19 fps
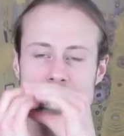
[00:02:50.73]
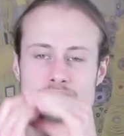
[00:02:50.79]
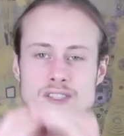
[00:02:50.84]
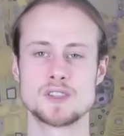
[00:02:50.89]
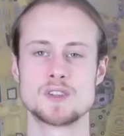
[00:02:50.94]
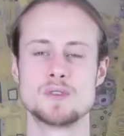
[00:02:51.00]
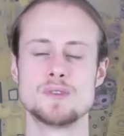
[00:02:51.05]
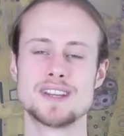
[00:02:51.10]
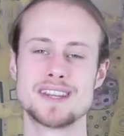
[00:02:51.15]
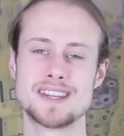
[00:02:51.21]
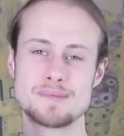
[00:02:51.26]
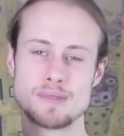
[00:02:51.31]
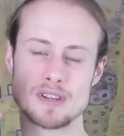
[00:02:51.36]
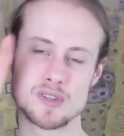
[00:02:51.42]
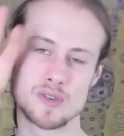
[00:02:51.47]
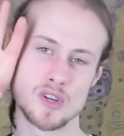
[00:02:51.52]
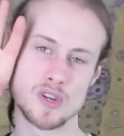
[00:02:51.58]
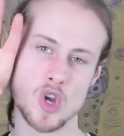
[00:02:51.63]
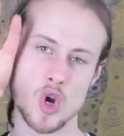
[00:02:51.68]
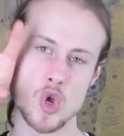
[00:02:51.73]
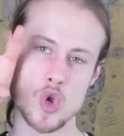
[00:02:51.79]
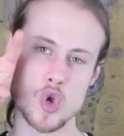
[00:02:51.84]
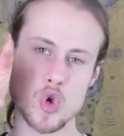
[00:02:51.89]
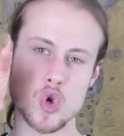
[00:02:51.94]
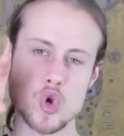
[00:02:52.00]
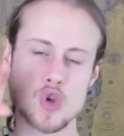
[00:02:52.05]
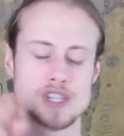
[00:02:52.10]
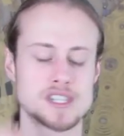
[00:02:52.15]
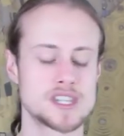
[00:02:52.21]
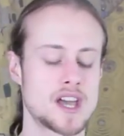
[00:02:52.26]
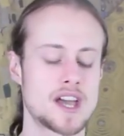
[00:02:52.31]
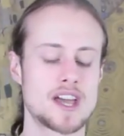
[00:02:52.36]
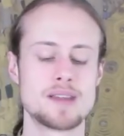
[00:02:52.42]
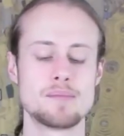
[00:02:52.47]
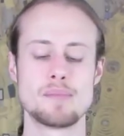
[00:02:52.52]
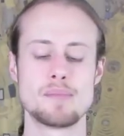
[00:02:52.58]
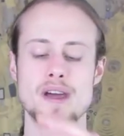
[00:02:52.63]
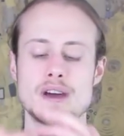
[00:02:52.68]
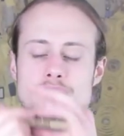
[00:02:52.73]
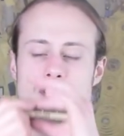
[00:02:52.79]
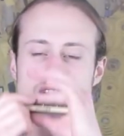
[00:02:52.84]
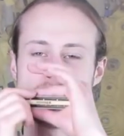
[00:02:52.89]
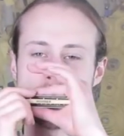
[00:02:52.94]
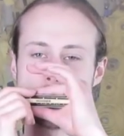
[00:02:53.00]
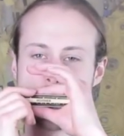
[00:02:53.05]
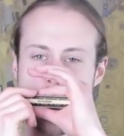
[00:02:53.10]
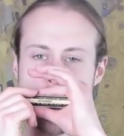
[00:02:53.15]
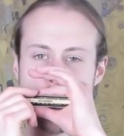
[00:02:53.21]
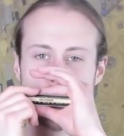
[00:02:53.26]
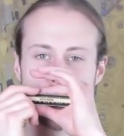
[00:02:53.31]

So you really need to make sure you've got a good tight mouth shape.